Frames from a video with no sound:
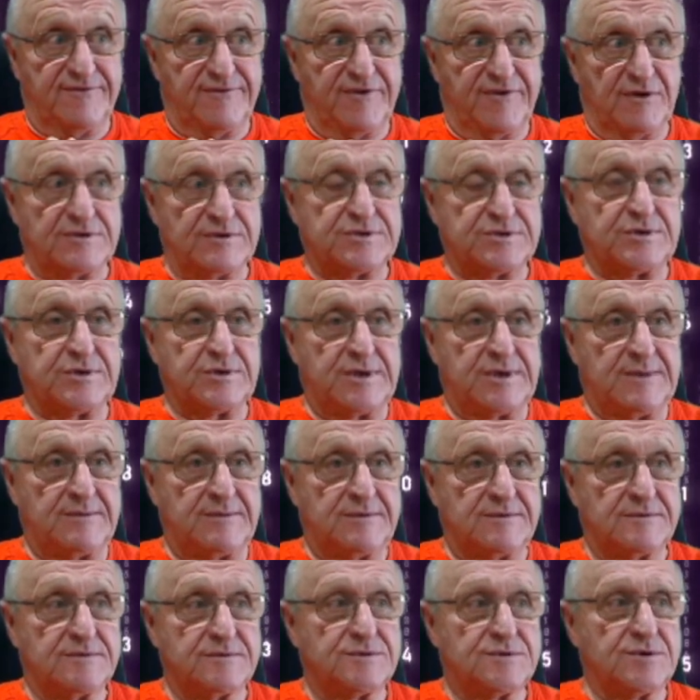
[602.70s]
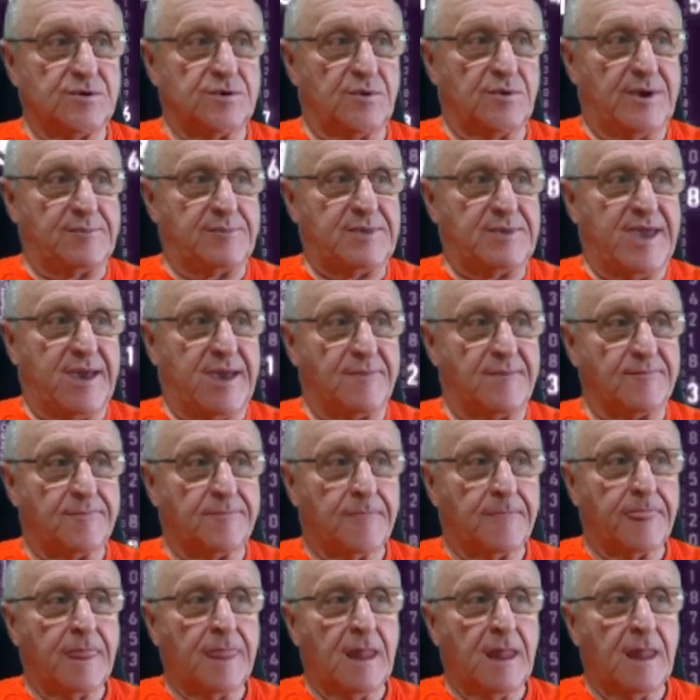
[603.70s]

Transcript: of the phone screen to a webcam